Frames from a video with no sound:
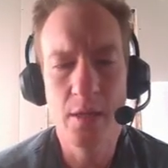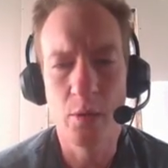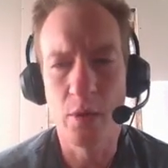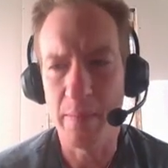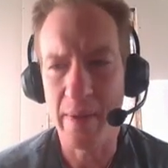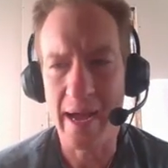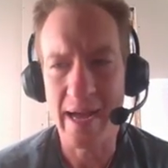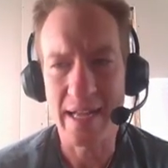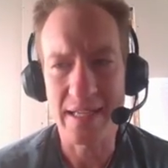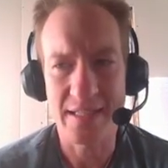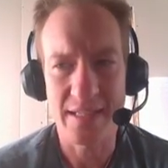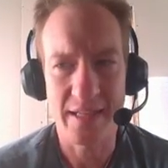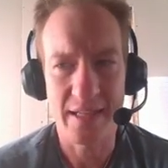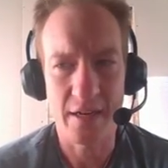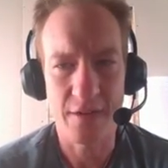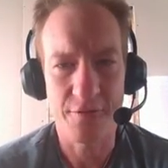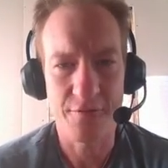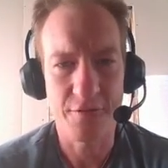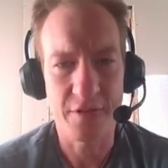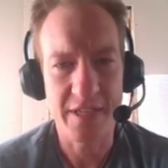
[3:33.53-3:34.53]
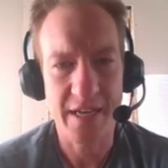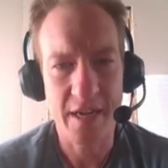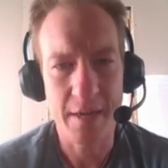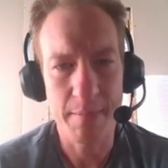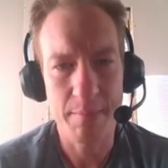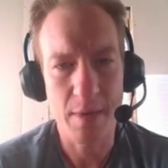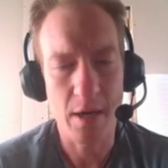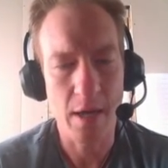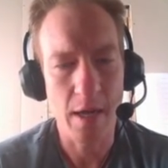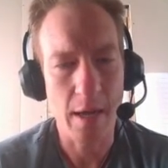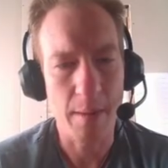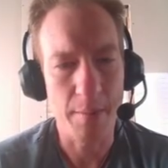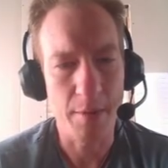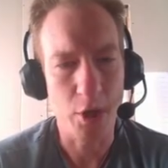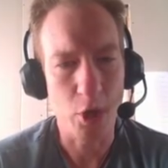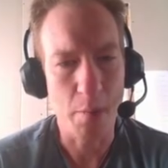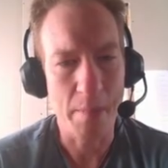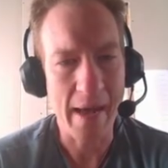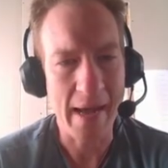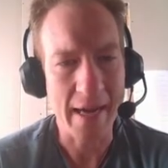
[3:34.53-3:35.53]
We passed it there for a second, but I'm going
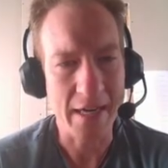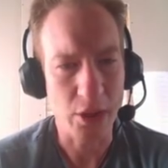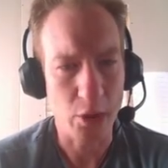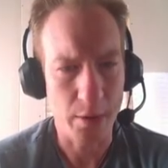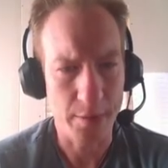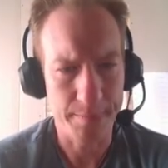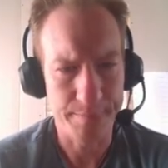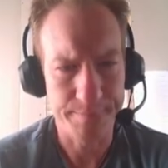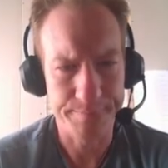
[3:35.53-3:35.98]
to go back to it.